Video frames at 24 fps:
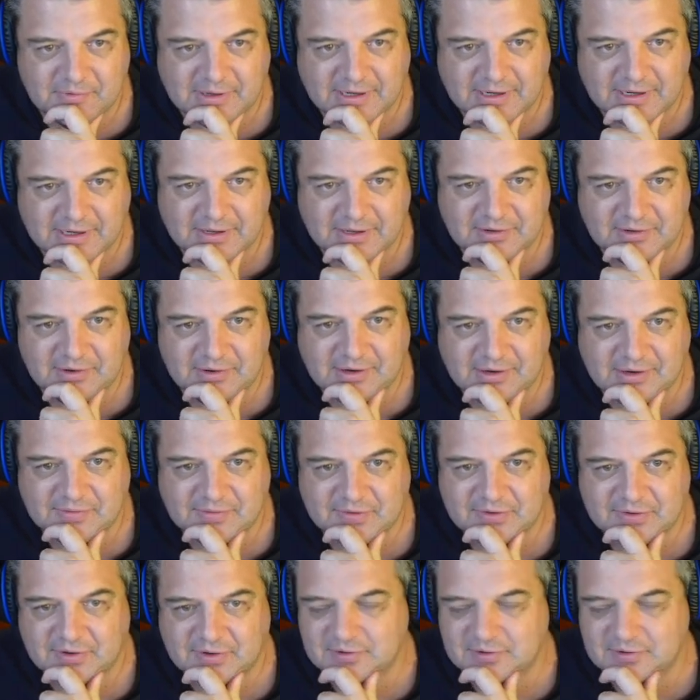Would I continue to
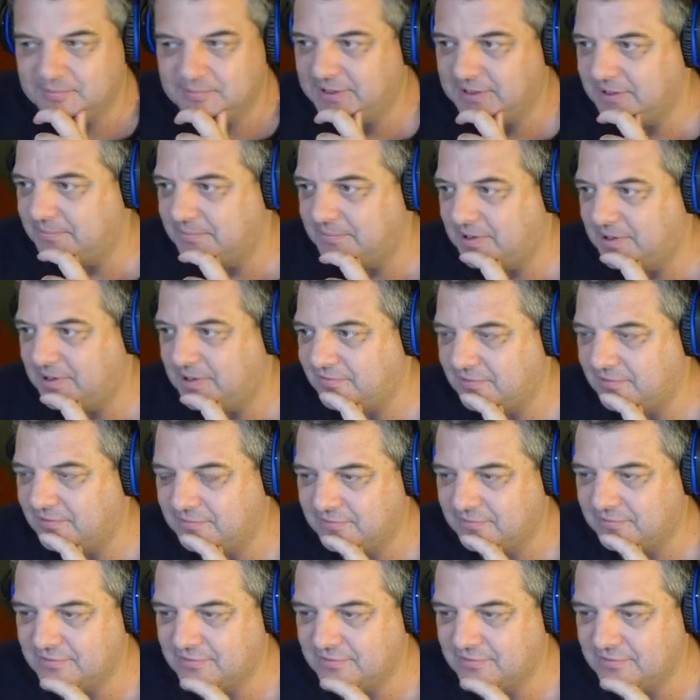have a social media platform?